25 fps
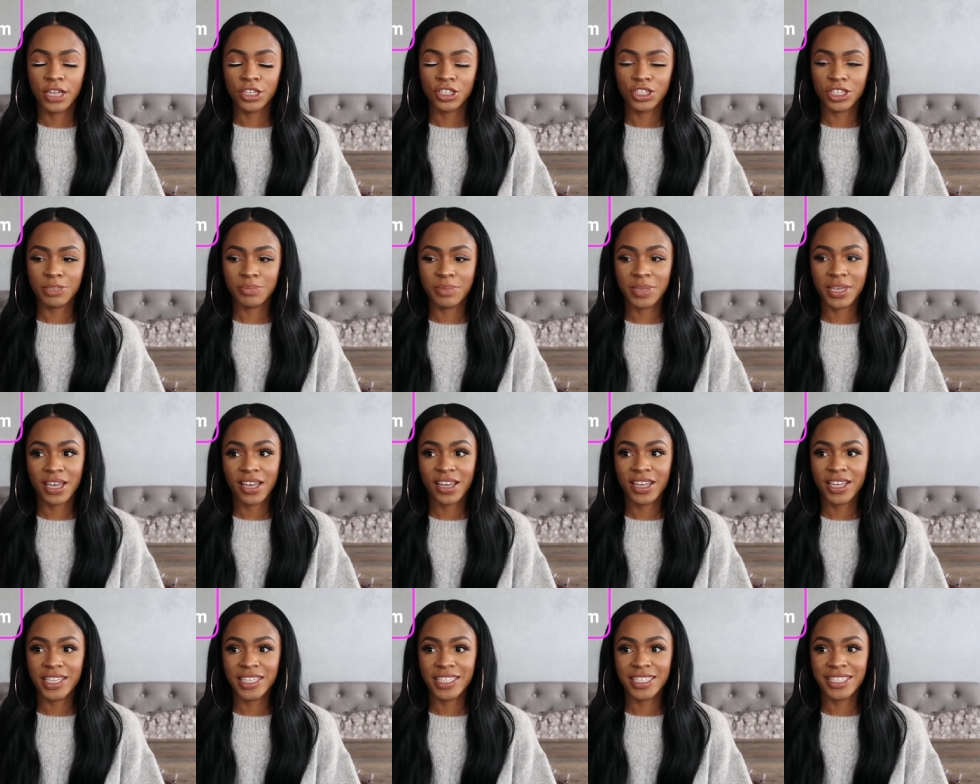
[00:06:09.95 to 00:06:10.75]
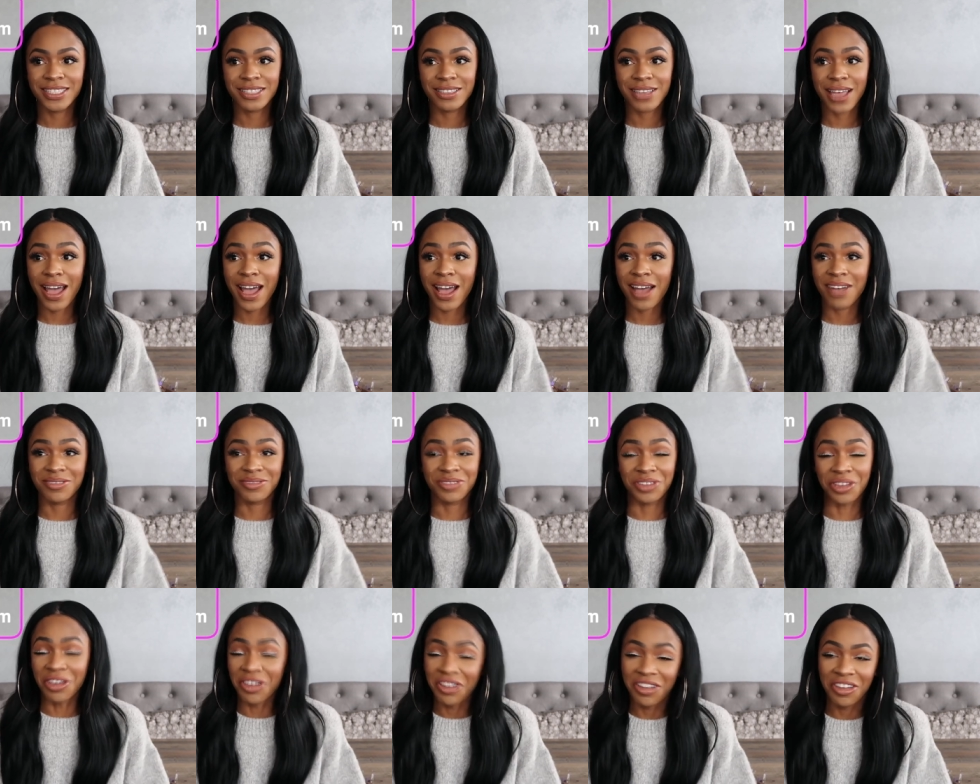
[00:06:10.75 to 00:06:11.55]
just because,
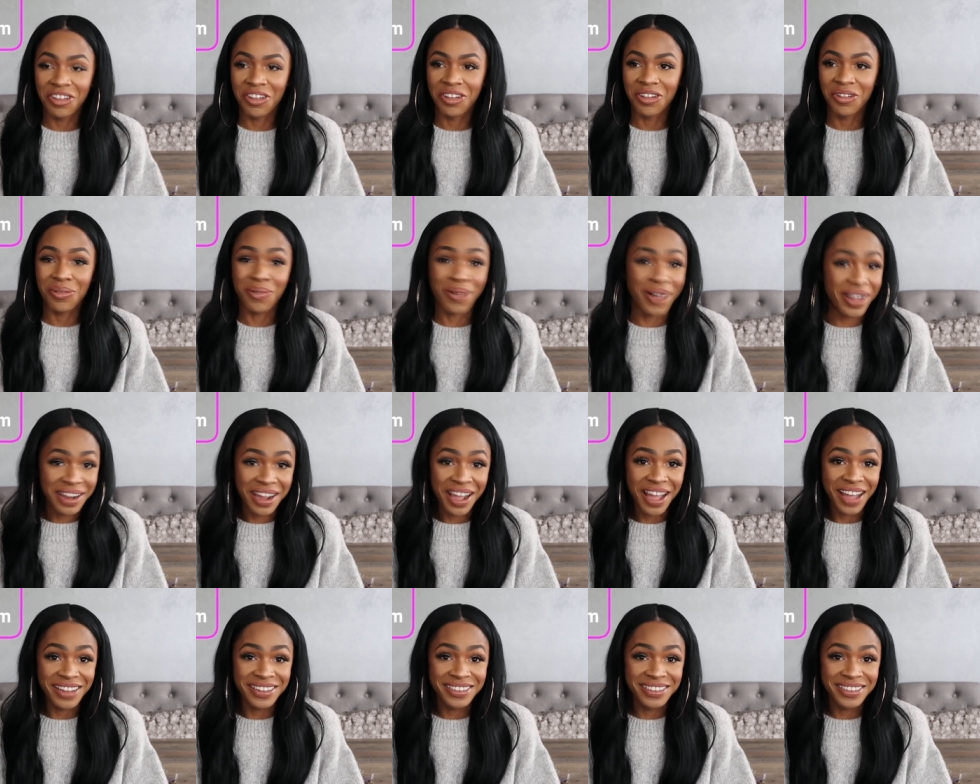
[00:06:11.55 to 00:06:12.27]
what?